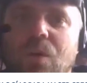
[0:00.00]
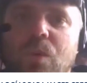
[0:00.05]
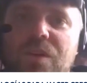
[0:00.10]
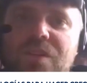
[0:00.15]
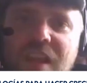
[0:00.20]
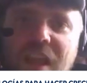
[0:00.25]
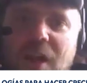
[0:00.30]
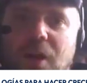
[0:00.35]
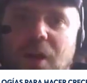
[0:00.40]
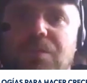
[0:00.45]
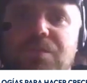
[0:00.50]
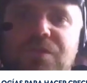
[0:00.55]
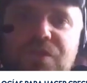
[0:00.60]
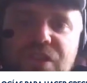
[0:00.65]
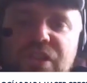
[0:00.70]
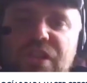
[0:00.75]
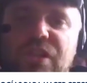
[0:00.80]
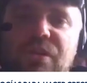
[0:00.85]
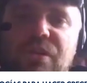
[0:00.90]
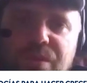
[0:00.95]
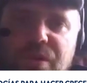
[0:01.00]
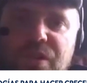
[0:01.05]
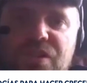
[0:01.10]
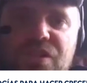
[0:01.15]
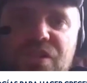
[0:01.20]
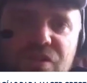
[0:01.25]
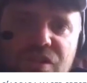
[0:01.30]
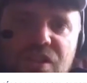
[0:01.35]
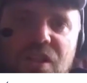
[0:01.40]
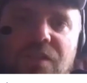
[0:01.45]
which helps you
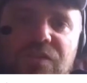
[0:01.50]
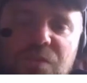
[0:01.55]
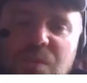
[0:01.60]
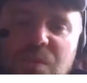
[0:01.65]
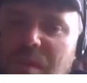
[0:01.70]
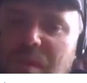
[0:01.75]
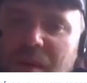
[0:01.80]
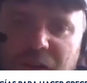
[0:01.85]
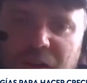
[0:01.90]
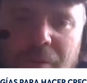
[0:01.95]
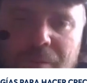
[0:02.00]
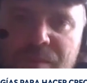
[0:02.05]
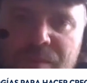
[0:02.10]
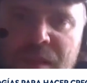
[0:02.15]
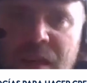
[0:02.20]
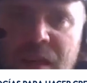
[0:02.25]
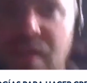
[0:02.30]
push yourself to be better.